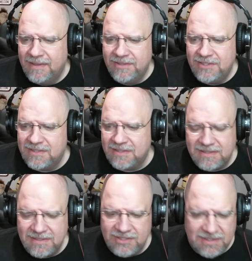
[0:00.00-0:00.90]
just
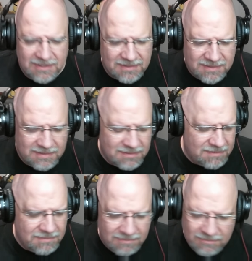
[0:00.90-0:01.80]
a just a
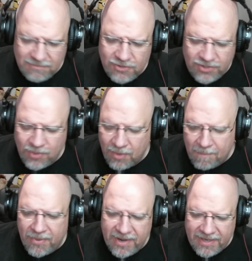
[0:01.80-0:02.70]

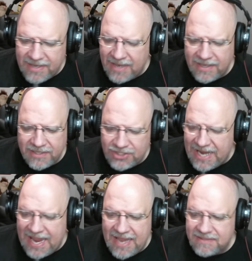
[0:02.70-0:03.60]
short break kind of
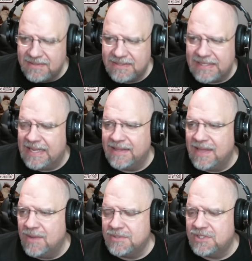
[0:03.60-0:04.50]
jazz thing
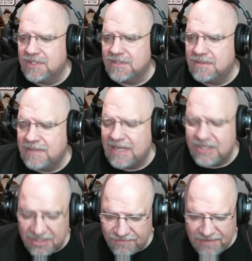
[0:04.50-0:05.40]
that was just that
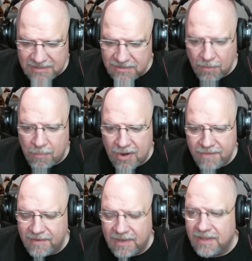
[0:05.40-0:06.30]
just fit so
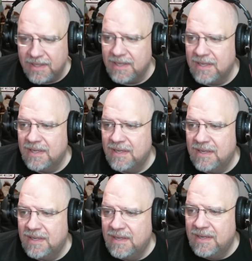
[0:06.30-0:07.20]
perfectly,
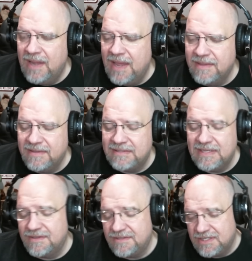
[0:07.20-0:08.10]
and the
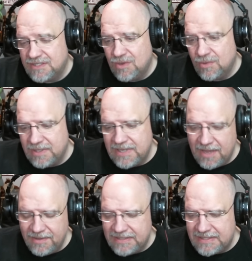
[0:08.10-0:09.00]
synths just holding
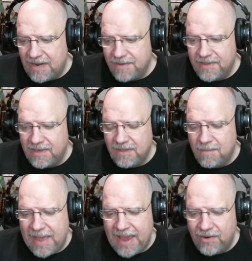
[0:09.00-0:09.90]
down the entire thing in the
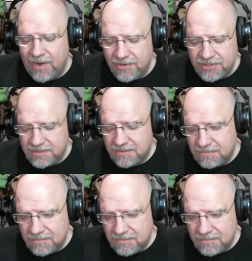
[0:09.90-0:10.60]
background. Just